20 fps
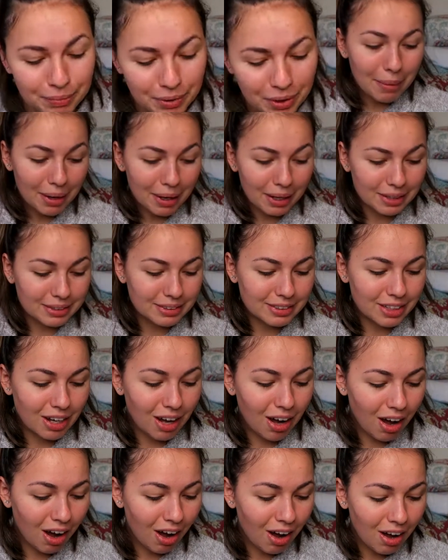But
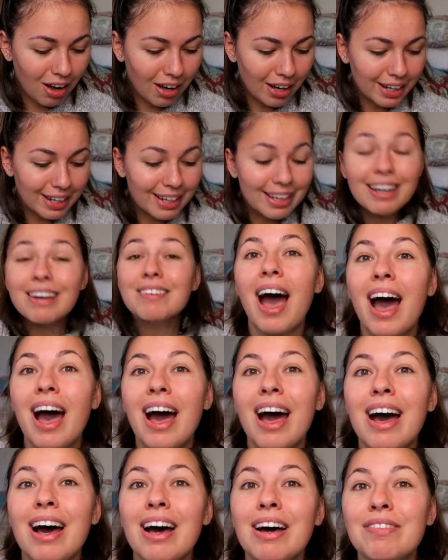I
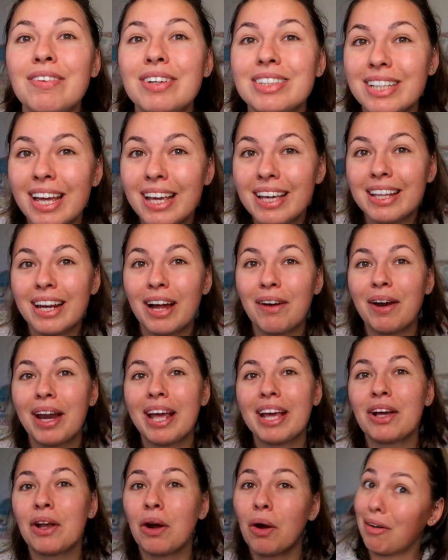have taken out
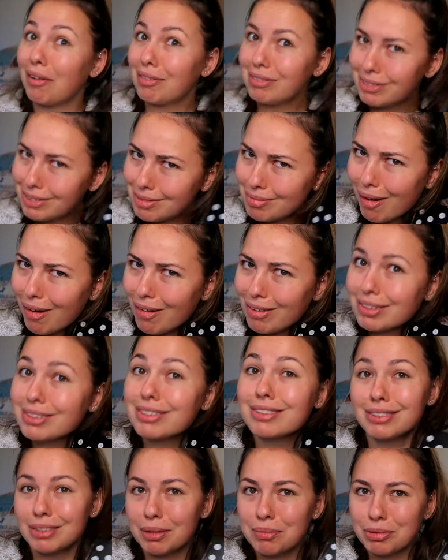a
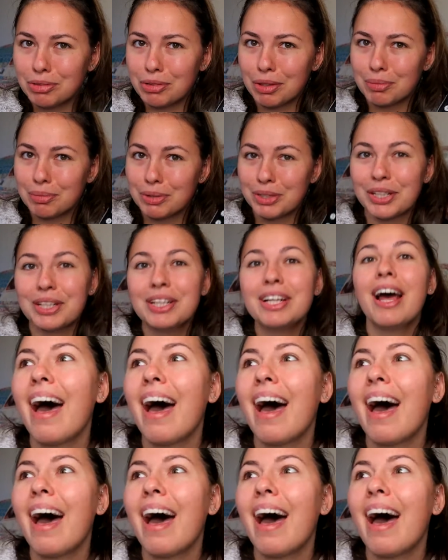Glossybox subscription